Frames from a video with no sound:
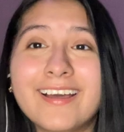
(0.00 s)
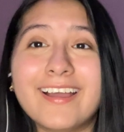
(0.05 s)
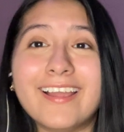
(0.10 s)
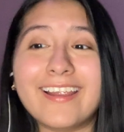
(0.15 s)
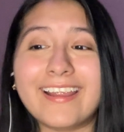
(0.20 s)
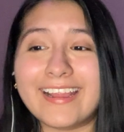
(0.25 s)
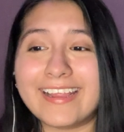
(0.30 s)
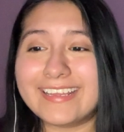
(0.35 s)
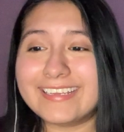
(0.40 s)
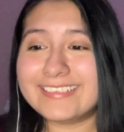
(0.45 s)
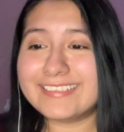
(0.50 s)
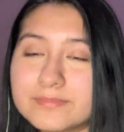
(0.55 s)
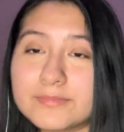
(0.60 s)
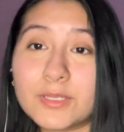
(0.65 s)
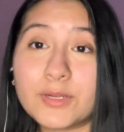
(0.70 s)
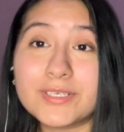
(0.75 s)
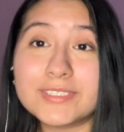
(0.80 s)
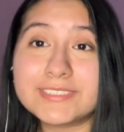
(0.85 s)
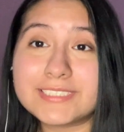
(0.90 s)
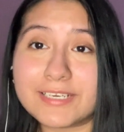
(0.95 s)
Alright.
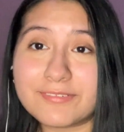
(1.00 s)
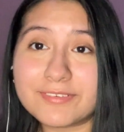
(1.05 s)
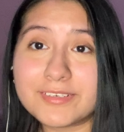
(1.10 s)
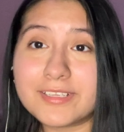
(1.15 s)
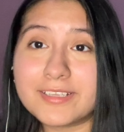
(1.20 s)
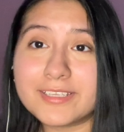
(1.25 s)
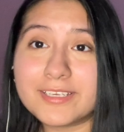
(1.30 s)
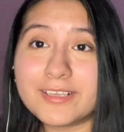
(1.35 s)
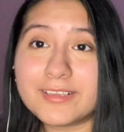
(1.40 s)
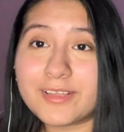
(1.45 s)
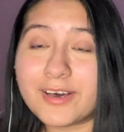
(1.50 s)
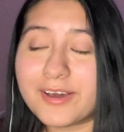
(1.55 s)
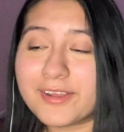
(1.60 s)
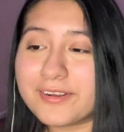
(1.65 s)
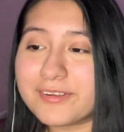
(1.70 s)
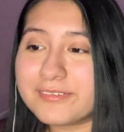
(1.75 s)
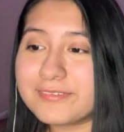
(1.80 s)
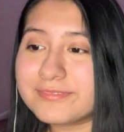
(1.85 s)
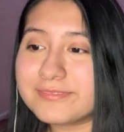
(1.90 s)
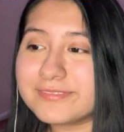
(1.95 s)
There are definitely a lot
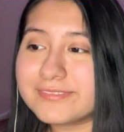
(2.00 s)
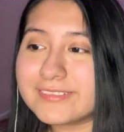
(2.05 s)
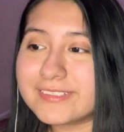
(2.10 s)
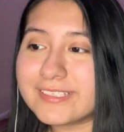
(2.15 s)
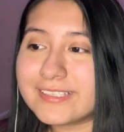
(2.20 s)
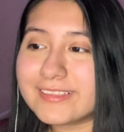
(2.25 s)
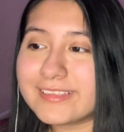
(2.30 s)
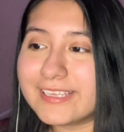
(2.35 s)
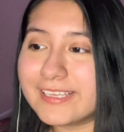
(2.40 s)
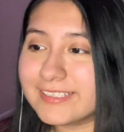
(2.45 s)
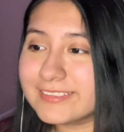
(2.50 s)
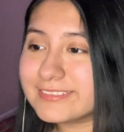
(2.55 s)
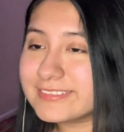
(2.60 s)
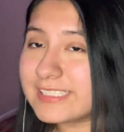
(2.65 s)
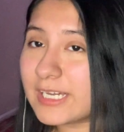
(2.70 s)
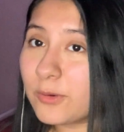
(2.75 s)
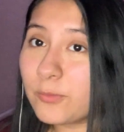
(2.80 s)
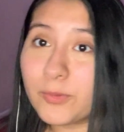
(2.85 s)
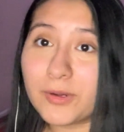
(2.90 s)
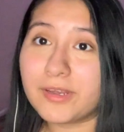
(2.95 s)
of things
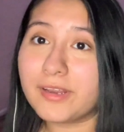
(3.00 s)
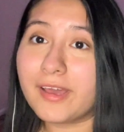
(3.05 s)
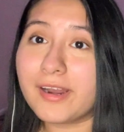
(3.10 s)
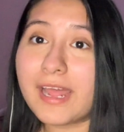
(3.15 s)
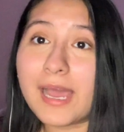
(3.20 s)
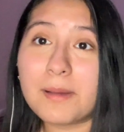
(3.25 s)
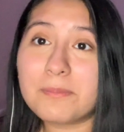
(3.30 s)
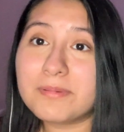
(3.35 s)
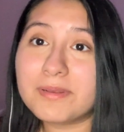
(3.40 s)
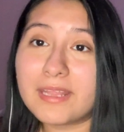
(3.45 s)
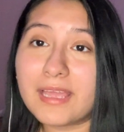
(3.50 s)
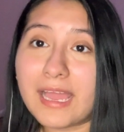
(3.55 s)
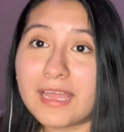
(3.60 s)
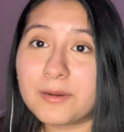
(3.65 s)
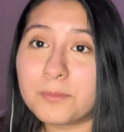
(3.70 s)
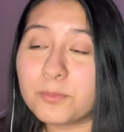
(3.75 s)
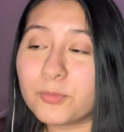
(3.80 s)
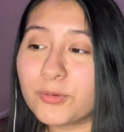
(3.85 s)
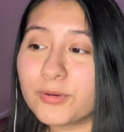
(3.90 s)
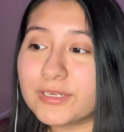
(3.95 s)
that would not happen at
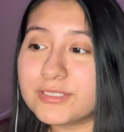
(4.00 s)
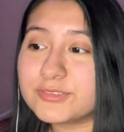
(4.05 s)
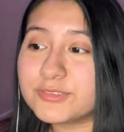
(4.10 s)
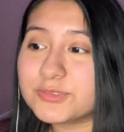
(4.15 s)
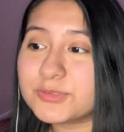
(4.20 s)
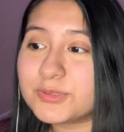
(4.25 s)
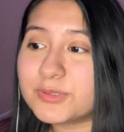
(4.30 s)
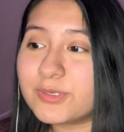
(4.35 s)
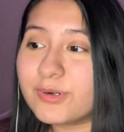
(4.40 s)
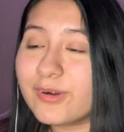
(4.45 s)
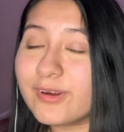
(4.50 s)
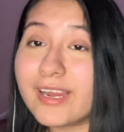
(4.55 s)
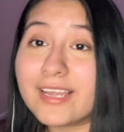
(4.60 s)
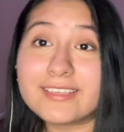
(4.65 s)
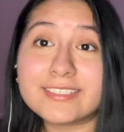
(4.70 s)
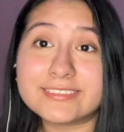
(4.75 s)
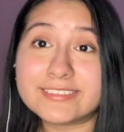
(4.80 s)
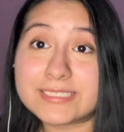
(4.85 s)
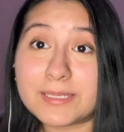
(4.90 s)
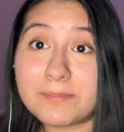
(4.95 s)
a boarding school, or at
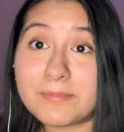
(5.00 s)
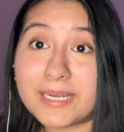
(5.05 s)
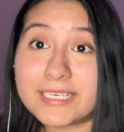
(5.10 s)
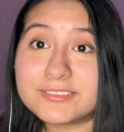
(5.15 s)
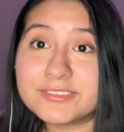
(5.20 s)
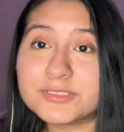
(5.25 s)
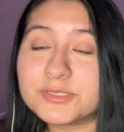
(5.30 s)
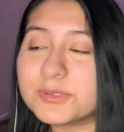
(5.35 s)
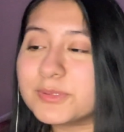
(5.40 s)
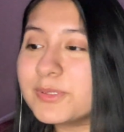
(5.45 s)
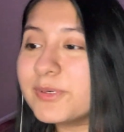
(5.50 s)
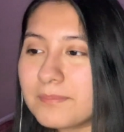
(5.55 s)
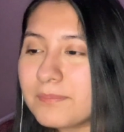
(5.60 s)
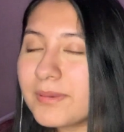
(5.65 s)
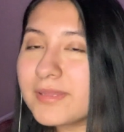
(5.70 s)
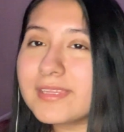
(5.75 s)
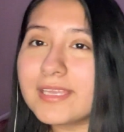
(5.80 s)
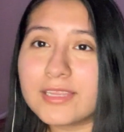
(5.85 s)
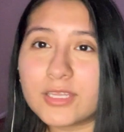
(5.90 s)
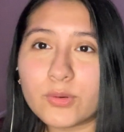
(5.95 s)
least at my school.
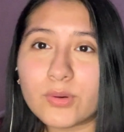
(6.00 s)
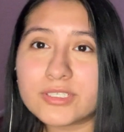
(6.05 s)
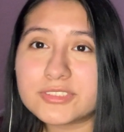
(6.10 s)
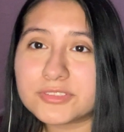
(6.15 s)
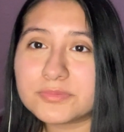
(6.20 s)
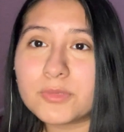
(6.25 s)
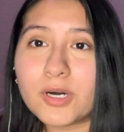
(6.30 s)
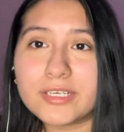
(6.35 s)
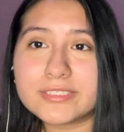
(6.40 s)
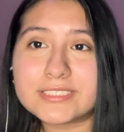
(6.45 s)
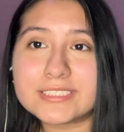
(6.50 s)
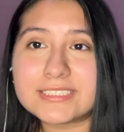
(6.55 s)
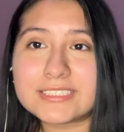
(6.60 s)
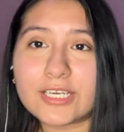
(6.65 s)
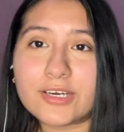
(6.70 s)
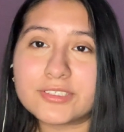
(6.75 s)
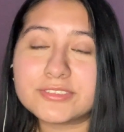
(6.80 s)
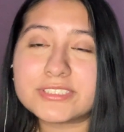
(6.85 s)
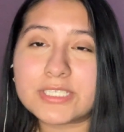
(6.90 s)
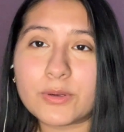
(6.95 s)
But then there were small
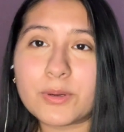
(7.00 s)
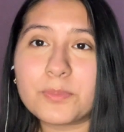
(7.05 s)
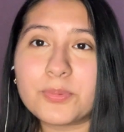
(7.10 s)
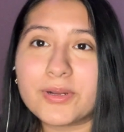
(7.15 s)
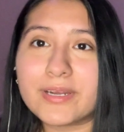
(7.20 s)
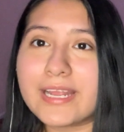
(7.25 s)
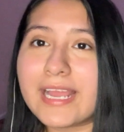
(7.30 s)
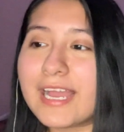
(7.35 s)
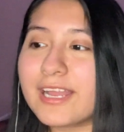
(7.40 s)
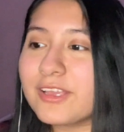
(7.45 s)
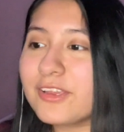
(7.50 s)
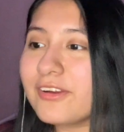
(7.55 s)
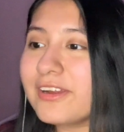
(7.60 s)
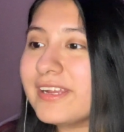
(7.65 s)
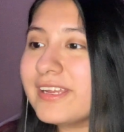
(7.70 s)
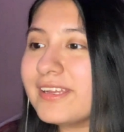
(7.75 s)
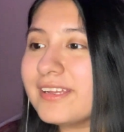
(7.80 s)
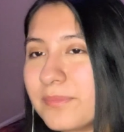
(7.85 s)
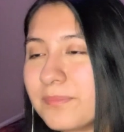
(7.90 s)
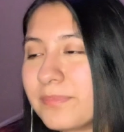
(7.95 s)
details that were pretty
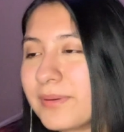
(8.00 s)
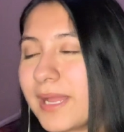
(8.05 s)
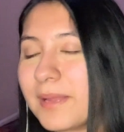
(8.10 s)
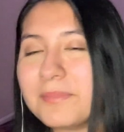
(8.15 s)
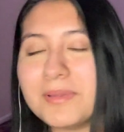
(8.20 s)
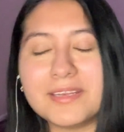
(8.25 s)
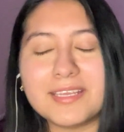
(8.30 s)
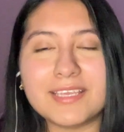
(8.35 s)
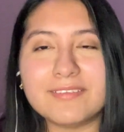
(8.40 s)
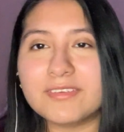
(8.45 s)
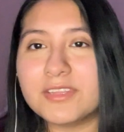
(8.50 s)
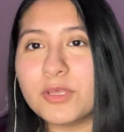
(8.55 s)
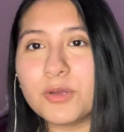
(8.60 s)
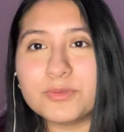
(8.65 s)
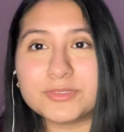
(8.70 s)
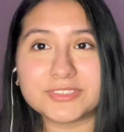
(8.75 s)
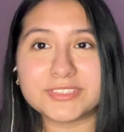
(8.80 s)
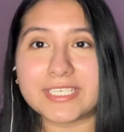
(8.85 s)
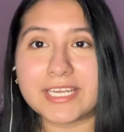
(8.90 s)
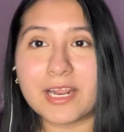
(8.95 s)
accurate. But I mean, even though it
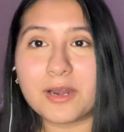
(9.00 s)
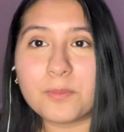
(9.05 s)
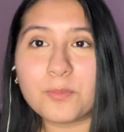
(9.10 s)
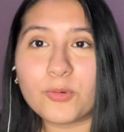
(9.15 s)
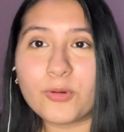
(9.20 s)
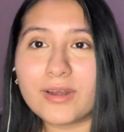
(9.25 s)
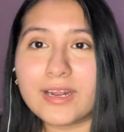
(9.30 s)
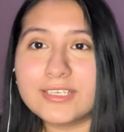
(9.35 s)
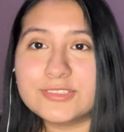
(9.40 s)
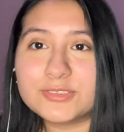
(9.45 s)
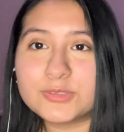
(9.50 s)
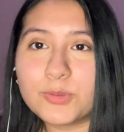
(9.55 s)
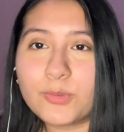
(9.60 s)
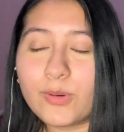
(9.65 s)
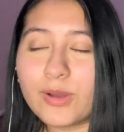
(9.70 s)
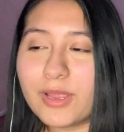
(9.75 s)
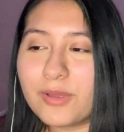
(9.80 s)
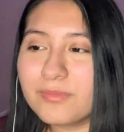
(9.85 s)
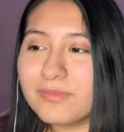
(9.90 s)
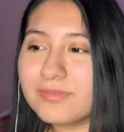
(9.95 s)
was set at a boarding
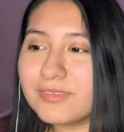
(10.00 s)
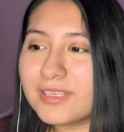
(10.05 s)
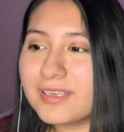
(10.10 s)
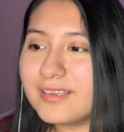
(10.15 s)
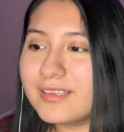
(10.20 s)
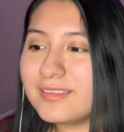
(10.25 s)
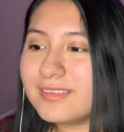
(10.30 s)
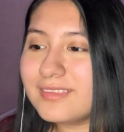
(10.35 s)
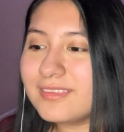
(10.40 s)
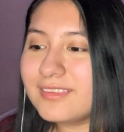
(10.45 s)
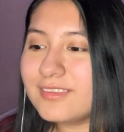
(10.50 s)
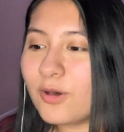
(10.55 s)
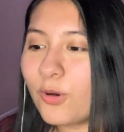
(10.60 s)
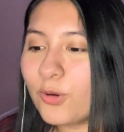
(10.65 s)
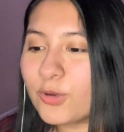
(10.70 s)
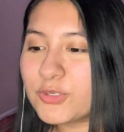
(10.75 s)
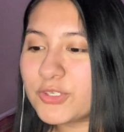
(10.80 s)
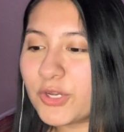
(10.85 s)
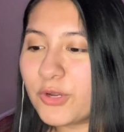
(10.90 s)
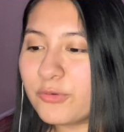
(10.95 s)
school, the
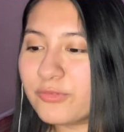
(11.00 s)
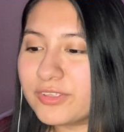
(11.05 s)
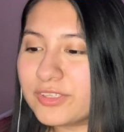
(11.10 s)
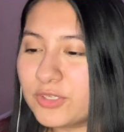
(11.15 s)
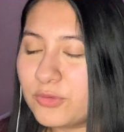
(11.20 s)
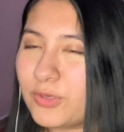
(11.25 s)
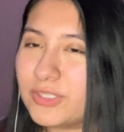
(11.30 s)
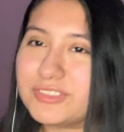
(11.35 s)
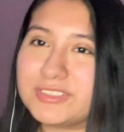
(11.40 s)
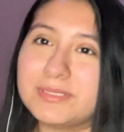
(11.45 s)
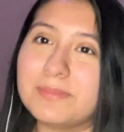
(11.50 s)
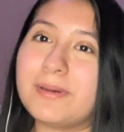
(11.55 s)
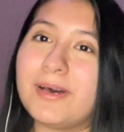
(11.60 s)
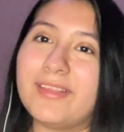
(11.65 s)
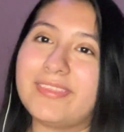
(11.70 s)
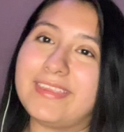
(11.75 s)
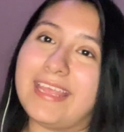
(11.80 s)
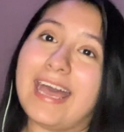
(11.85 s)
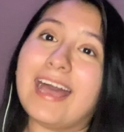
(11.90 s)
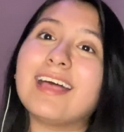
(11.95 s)
whole show really wasn't
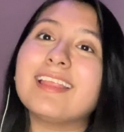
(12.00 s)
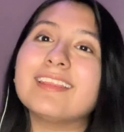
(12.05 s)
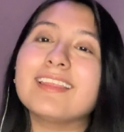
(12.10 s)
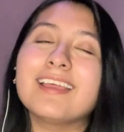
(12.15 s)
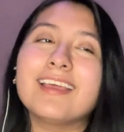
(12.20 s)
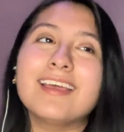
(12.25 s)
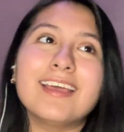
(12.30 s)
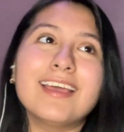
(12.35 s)
about that.